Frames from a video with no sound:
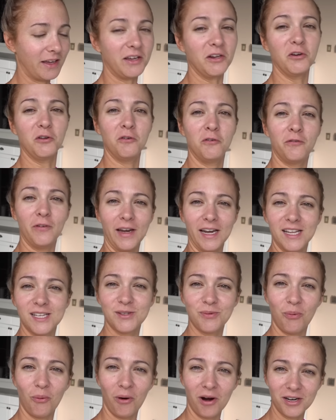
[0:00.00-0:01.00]
like a new
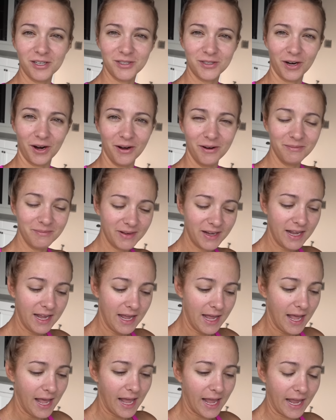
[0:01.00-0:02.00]
fitness wardrobe.
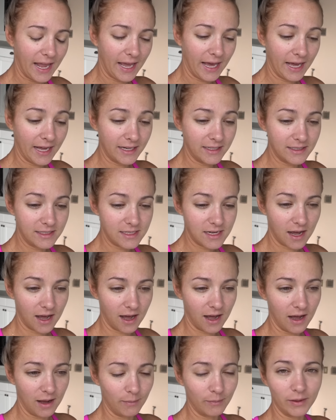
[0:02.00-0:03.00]
And
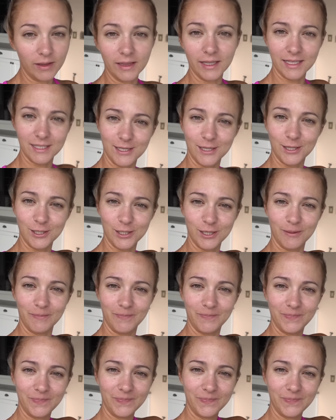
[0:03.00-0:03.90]
let's hit the gym.